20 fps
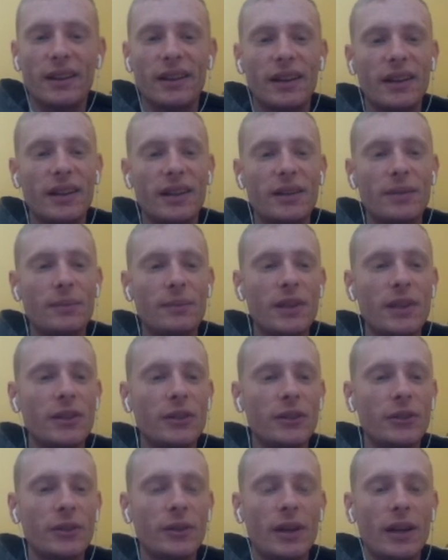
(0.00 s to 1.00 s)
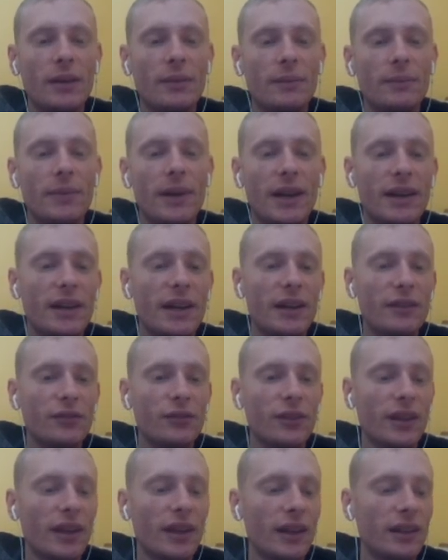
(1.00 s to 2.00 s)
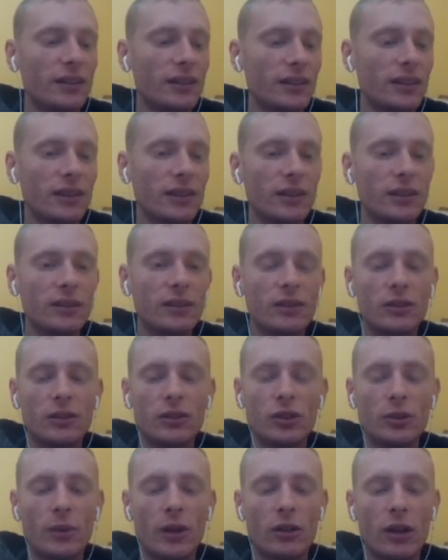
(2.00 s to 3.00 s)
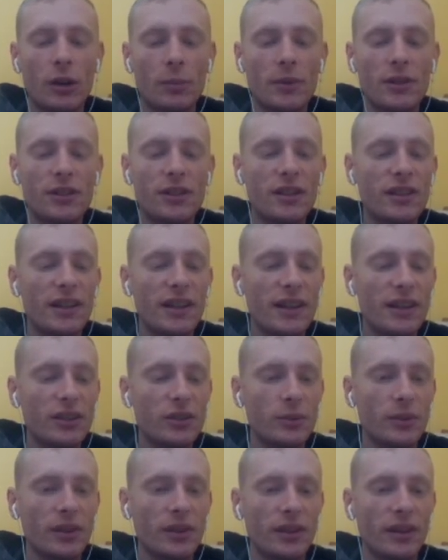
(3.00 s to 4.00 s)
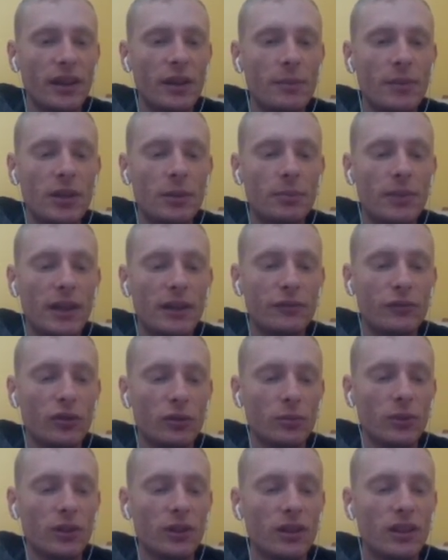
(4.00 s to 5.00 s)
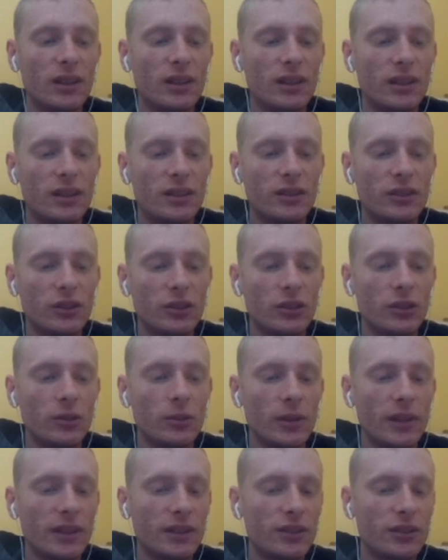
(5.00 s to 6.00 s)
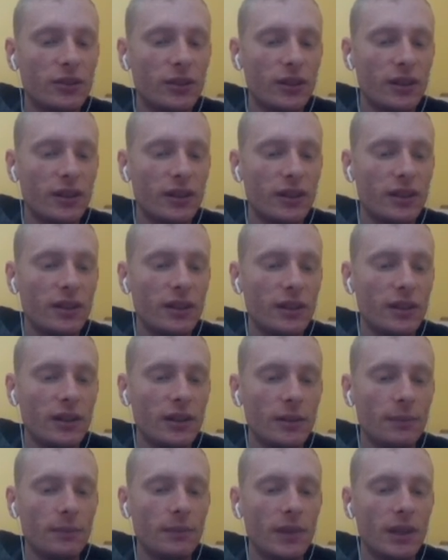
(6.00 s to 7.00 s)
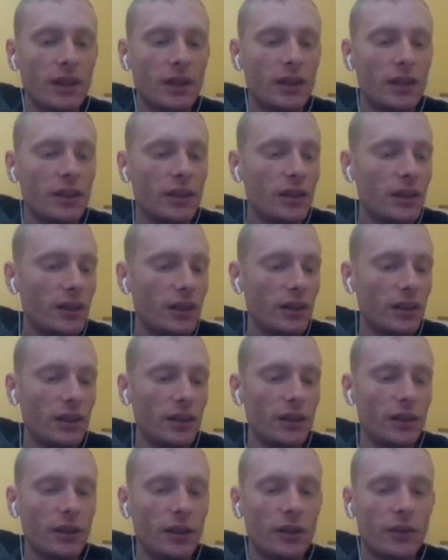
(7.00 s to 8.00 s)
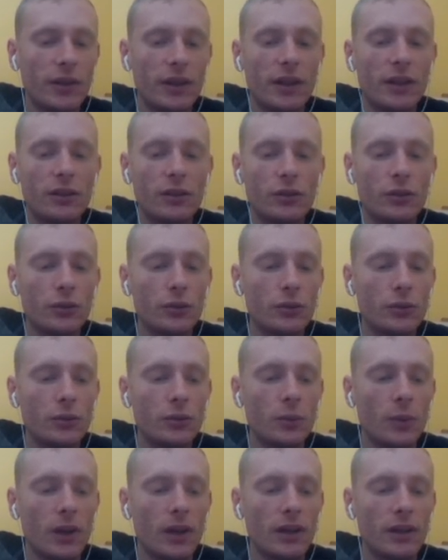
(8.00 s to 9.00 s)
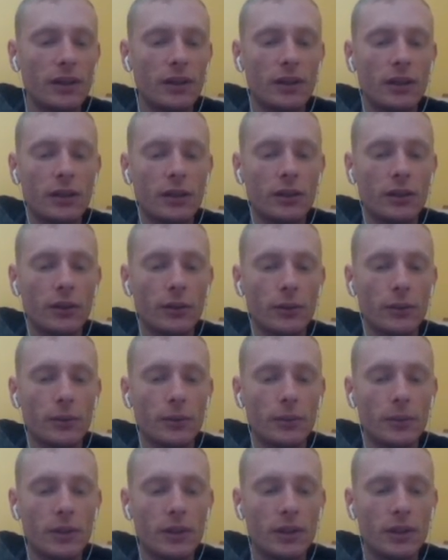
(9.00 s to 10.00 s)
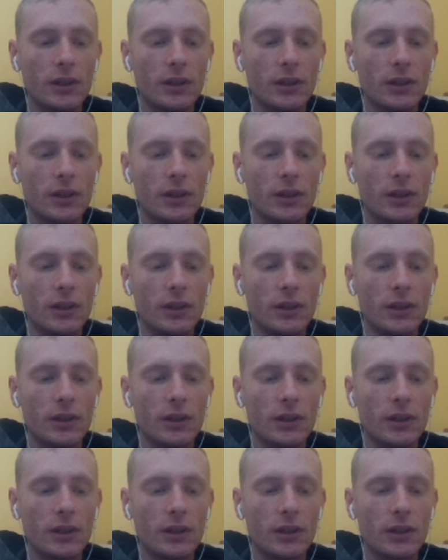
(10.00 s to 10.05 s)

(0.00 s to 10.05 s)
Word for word: I am Migu. I am back after that 2-hour RPG task with an 8-minute platformer. So we'll get started in 3, 2, 1, go.